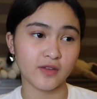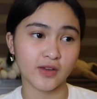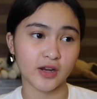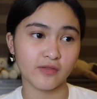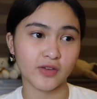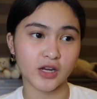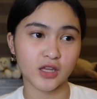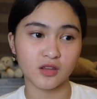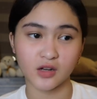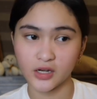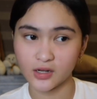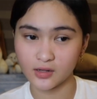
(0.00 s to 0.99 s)
very, very
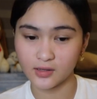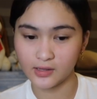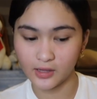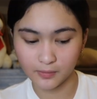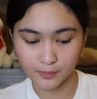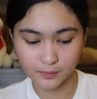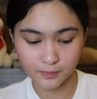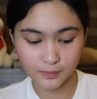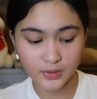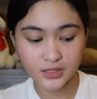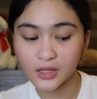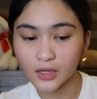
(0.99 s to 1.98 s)
dark
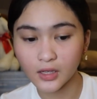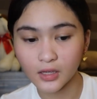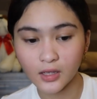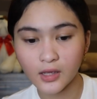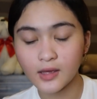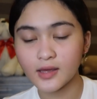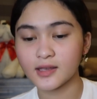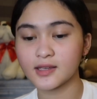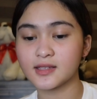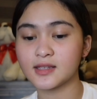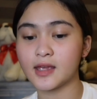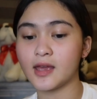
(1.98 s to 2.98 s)
lipstick
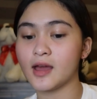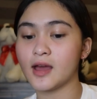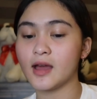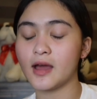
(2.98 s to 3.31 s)
kasi